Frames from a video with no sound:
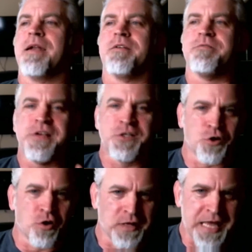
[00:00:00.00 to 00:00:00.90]
and
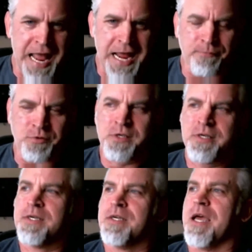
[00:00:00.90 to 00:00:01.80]
physical
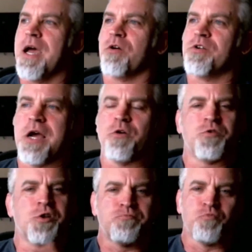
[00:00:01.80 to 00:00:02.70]
games, uh, or
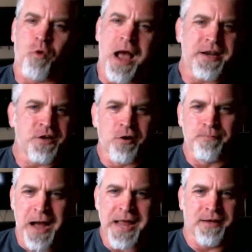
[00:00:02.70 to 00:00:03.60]
out just riding
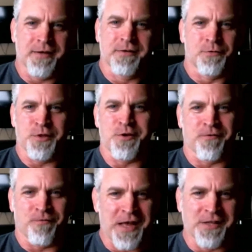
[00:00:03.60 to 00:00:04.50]
your bike with
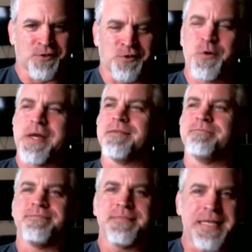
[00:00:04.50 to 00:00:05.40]
your friends,
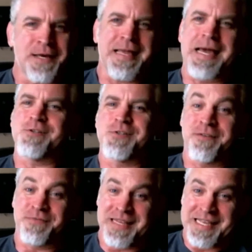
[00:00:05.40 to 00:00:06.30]
doing you know kind of
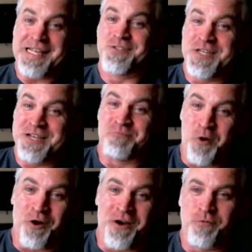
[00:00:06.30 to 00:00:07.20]
stuff that kids did
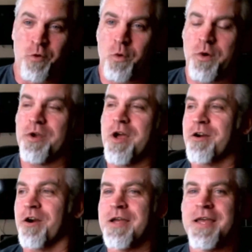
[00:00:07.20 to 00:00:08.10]
more of when we were
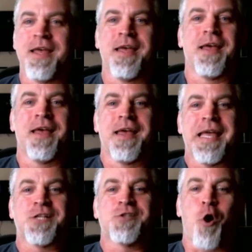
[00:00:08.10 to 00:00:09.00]
younger,
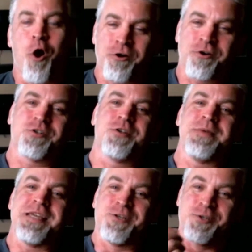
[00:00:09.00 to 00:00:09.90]
it's harder
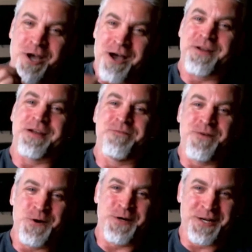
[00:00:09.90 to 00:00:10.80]
to be shoving
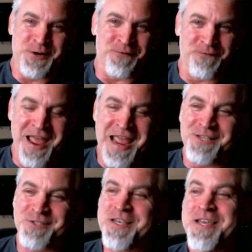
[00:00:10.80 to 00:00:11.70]
food in your
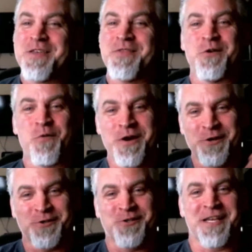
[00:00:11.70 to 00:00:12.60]
face than
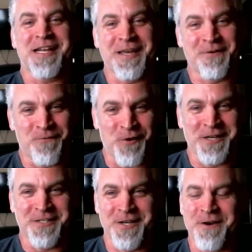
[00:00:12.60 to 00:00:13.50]
when you're sitting in
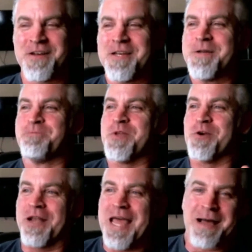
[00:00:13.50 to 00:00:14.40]
front of
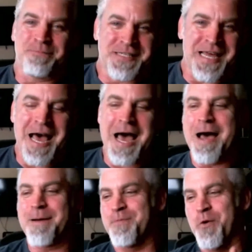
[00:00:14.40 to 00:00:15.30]
your
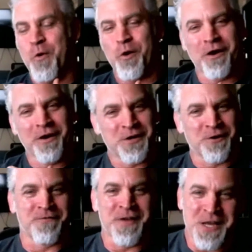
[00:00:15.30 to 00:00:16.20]
laptop or
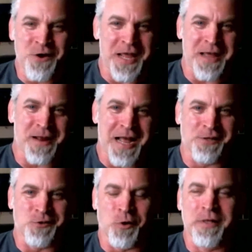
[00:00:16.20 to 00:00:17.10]
your video right. game
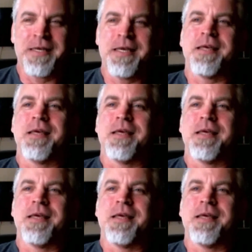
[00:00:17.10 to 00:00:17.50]
console.